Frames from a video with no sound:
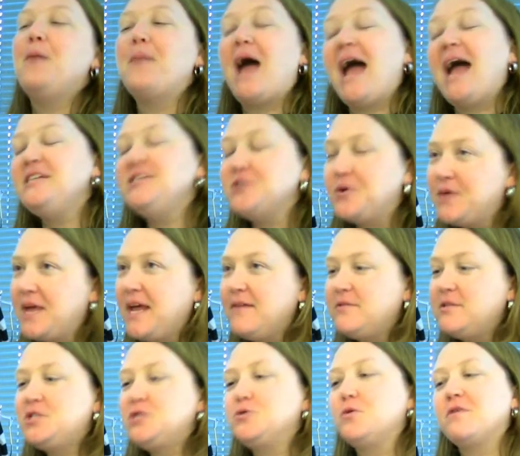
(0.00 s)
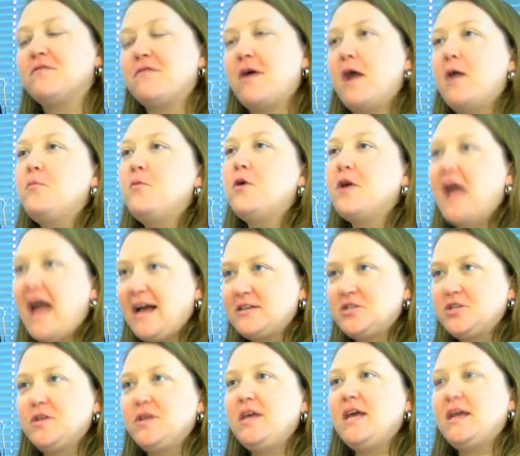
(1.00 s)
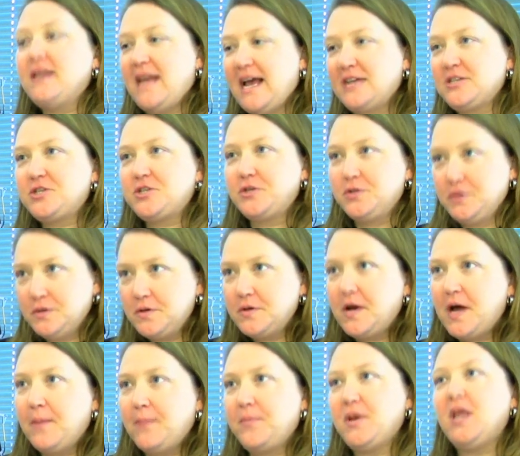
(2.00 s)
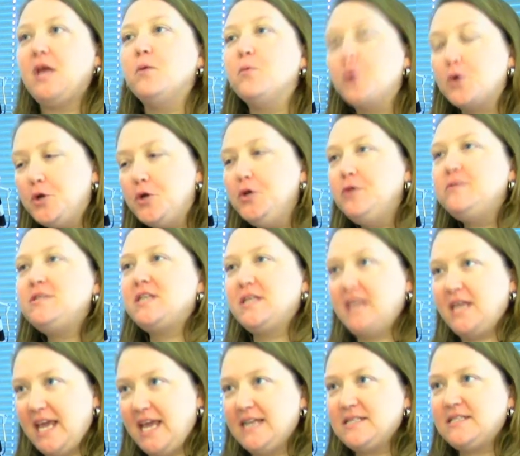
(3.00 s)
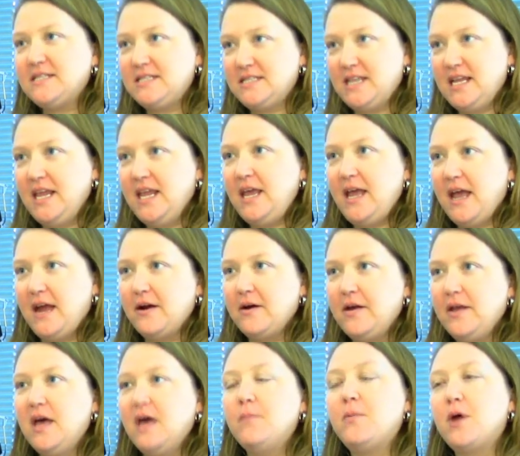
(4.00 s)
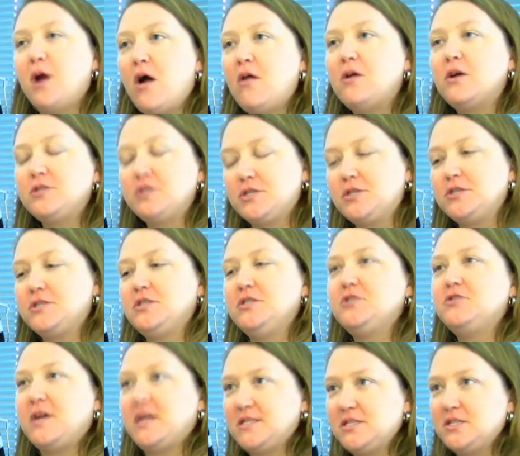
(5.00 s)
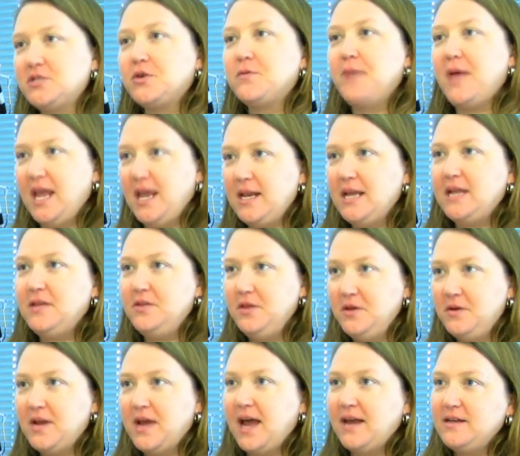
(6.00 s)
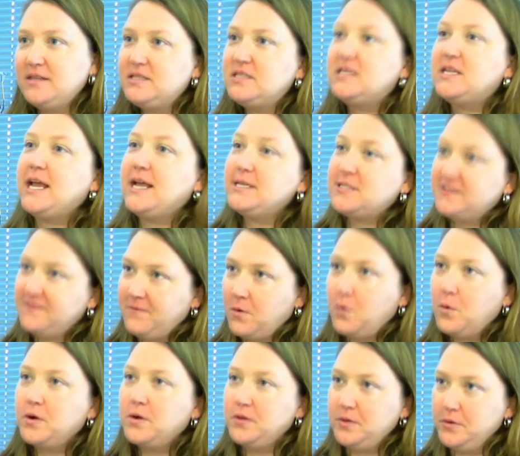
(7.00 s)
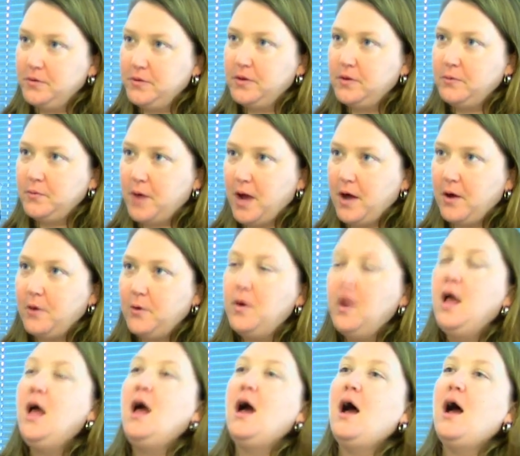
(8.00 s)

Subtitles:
I don't have a storefront. We're actually a national company. We're new to the Kansas City area, but all our skirts and dresses are made in the United States for LuLaRoe.